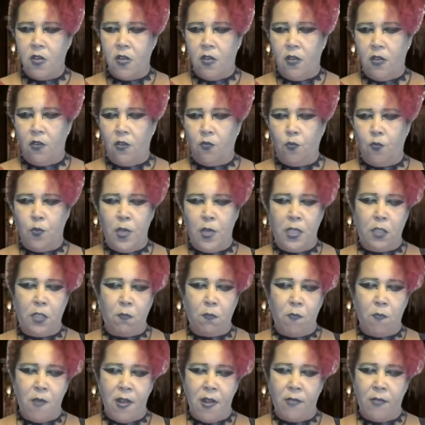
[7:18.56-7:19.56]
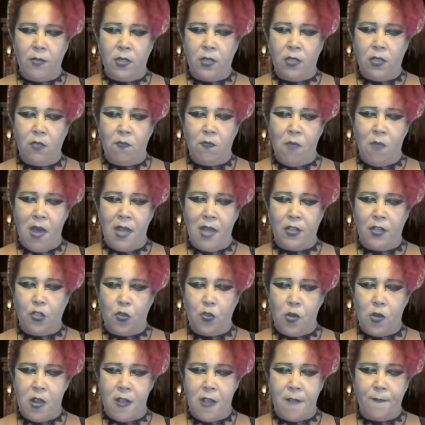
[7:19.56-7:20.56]
rich brown
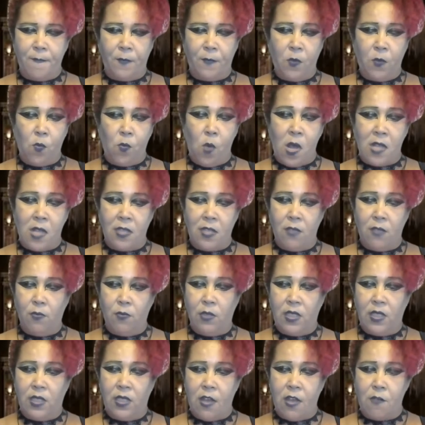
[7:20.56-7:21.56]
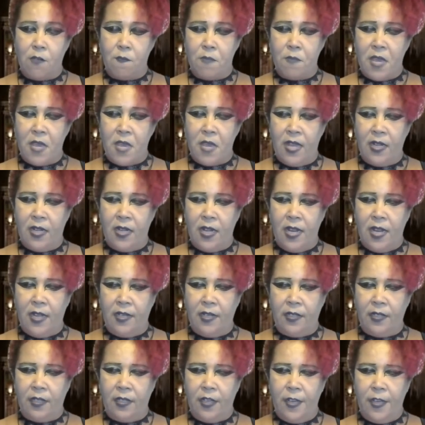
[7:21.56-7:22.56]
Sumatra while he was out
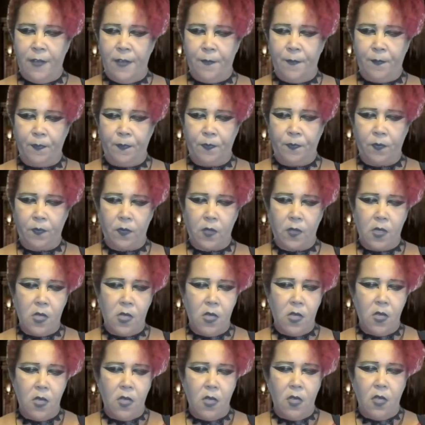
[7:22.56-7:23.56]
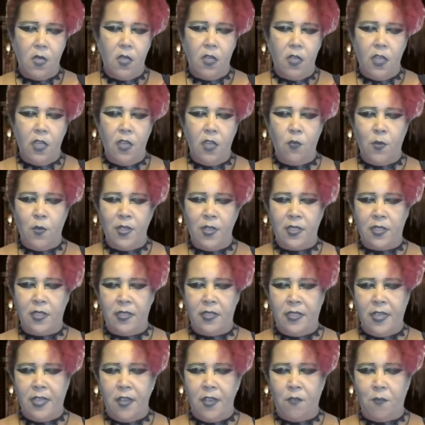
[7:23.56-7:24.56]
panhandling. He wasn't
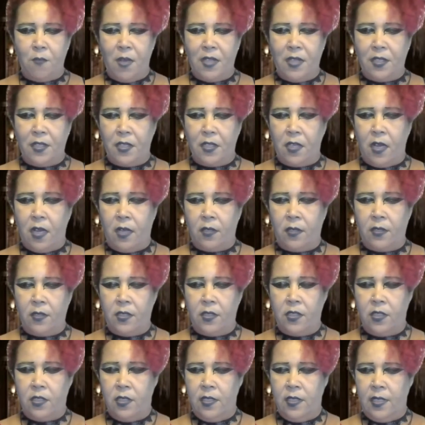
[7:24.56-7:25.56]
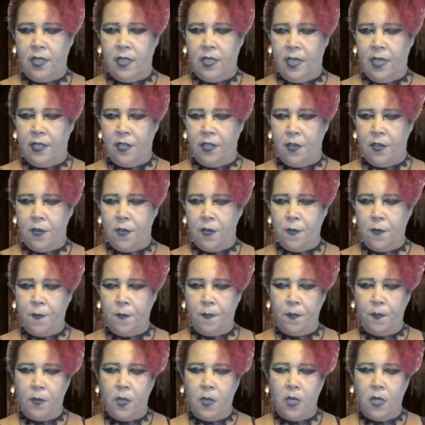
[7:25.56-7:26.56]
down by the college today, though.
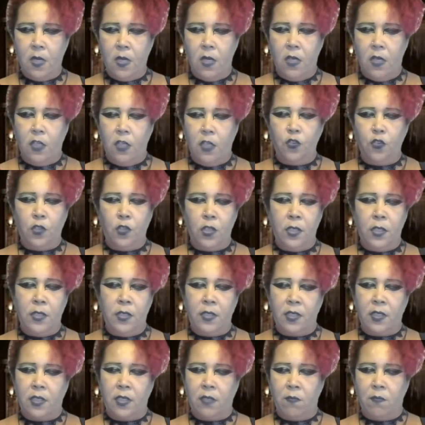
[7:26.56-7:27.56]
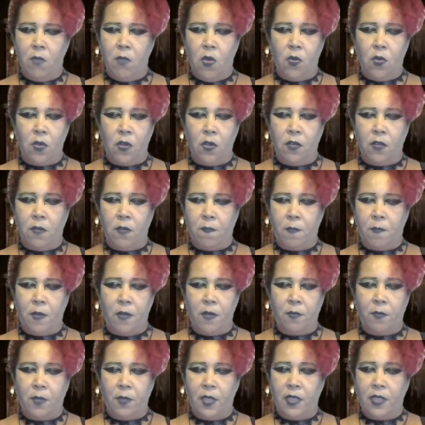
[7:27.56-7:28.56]
You couldn't smoke on a
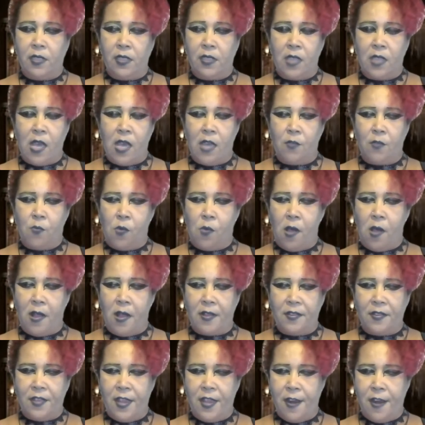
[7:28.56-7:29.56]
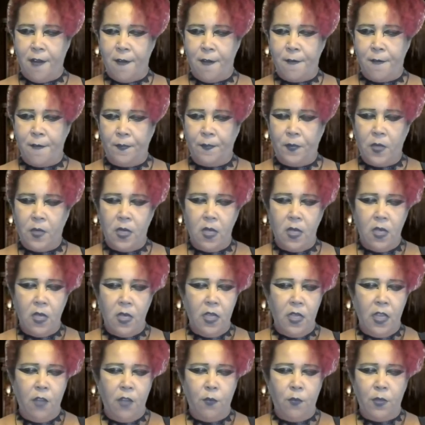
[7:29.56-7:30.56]
public sidewalk there. He
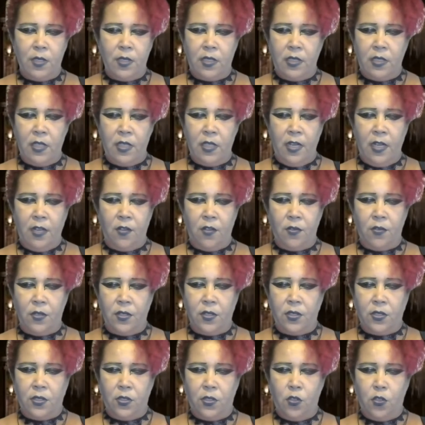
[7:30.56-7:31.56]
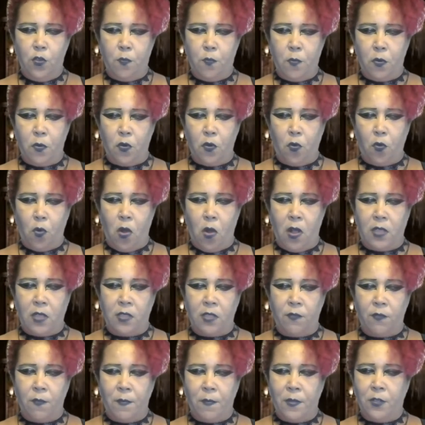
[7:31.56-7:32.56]
was sitting on a stoop across
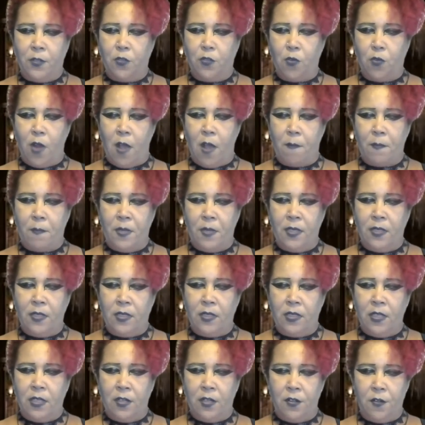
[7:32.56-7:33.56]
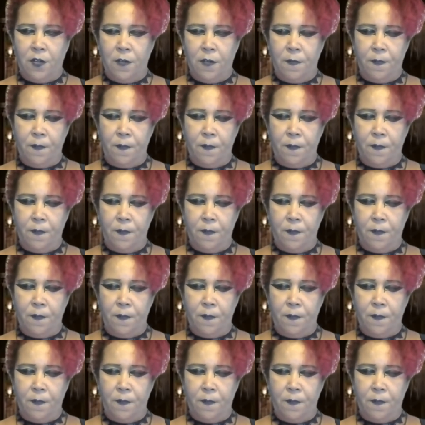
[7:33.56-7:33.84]
from the drop-in center.